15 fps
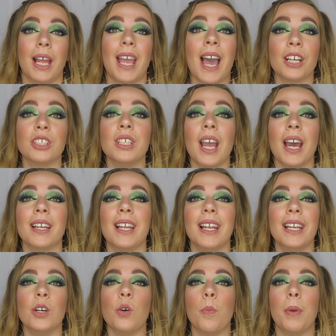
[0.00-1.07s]
It actually had a
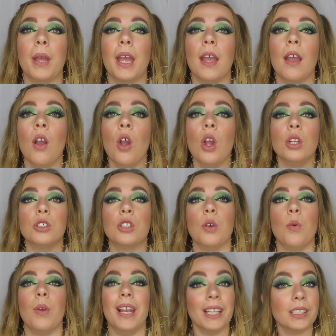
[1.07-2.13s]
little bit
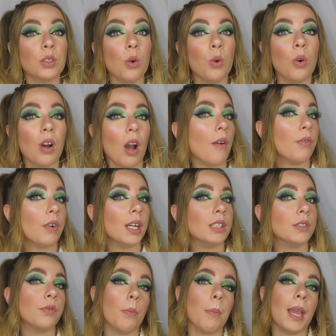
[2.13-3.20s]
too little
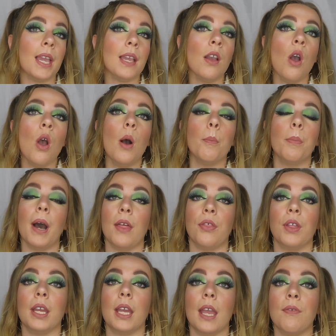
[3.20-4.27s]
coverage for me, but I
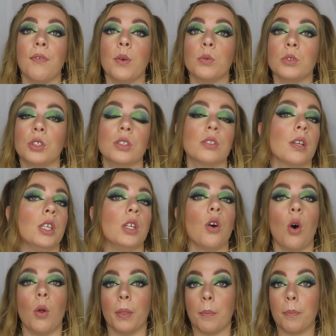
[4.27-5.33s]
think if it was just like you're
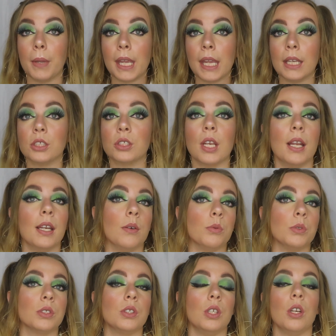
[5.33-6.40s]
on the beach and it
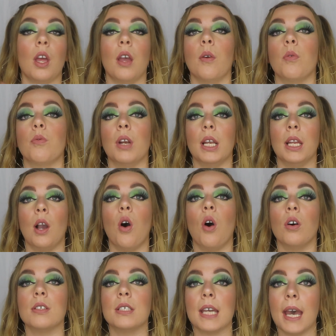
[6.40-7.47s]
was, you know, a really
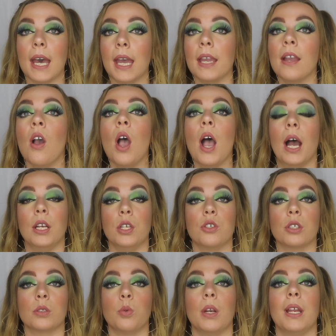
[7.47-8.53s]
hot day and you
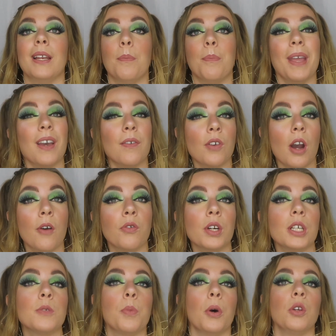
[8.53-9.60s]
just wanted a bit of
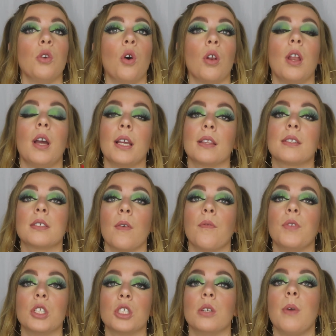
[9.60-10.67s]
coverage but not like
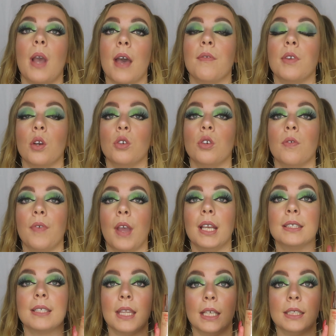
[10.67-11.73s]
something too heavy on your
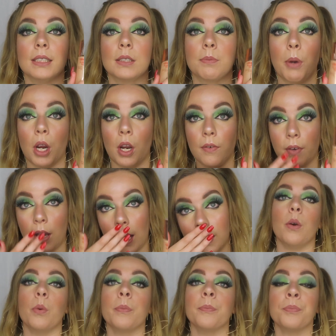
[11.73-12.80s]
face, this is
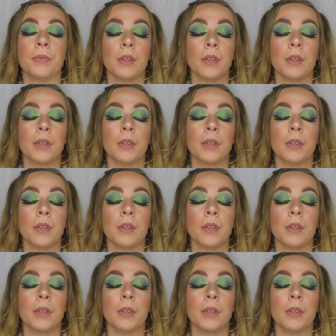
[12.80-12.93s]
perfect.